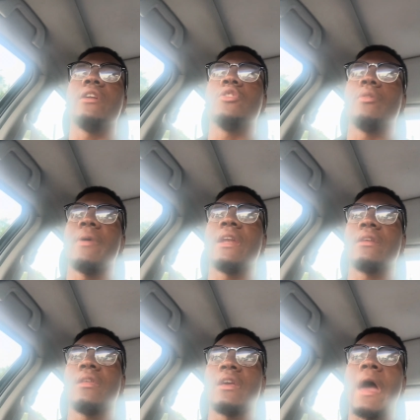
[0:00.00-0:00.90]
a
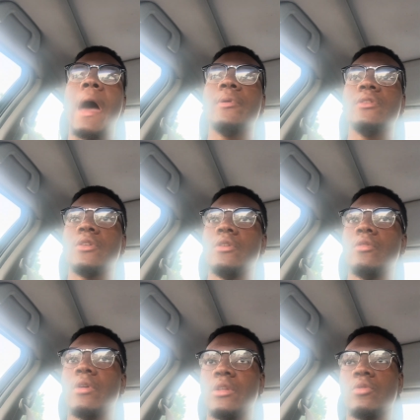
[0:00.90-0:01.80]
traumatic thing happen to
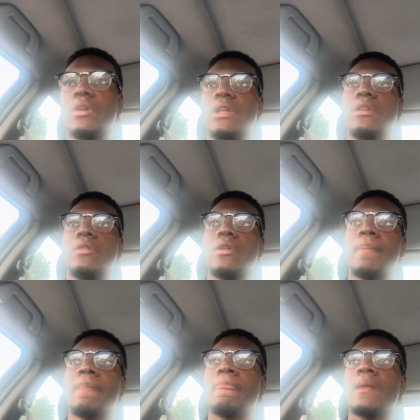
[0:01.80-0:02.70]
you, and you can either
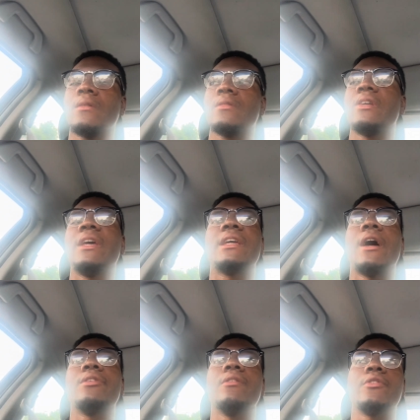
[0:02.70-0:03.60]
take out your